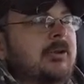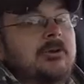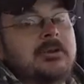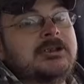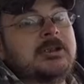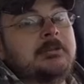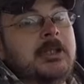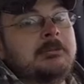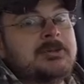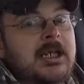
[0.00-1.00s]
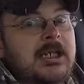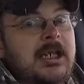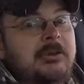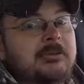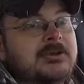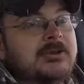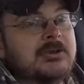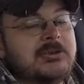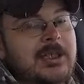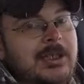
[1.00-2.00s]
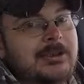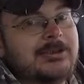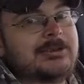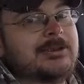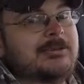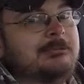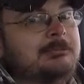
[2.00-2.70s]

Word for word: the only symptoms I had was no taste.